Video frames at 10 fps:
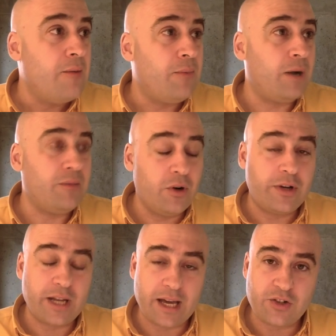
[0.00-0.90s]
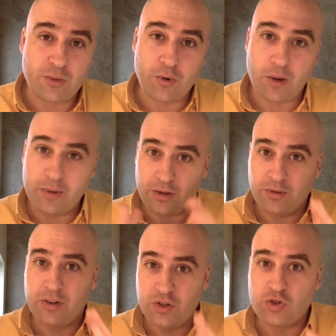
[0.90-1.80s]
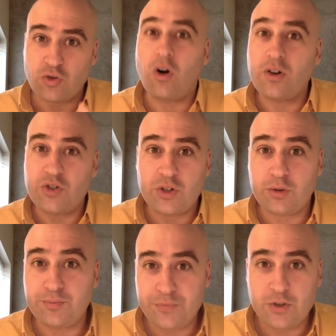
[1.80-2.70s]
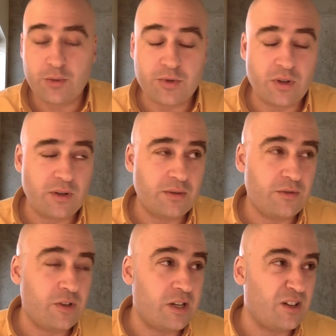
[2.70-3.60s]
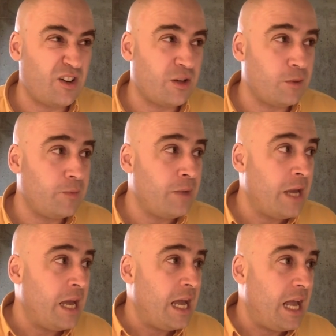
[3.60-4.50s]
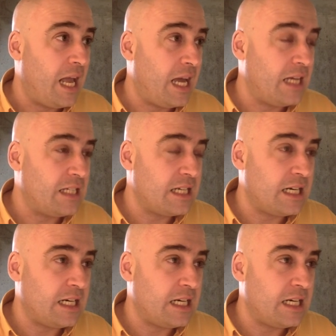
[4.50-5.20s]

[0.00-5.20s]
But milk and eggs are probably the really strong suit in terms of the vegan argument. And